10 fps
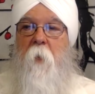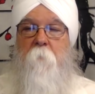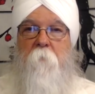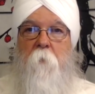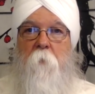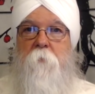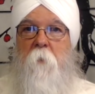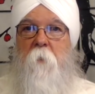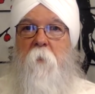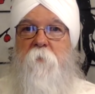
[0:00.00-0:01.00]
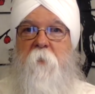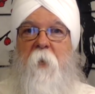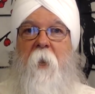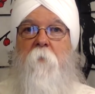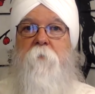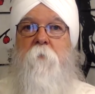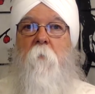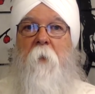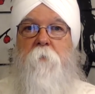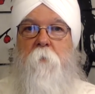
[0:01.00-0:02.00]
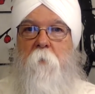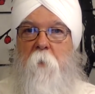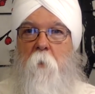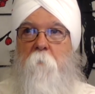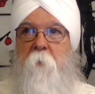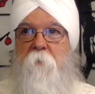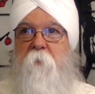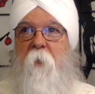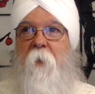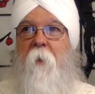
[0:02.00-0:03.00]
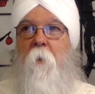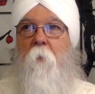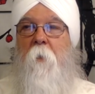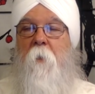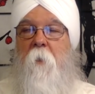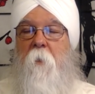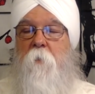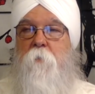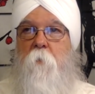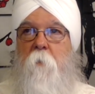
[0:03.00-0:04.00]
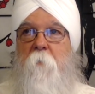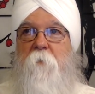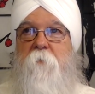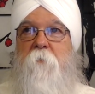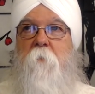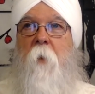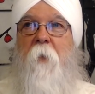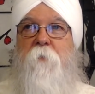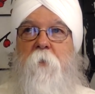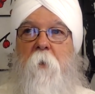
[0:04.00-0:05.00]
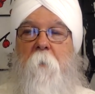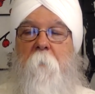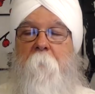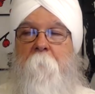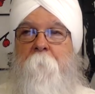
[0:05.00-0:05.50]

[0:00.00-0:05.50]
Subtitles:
name of gokshara is cow scratcher. Go means cow, and kshura means scratcher.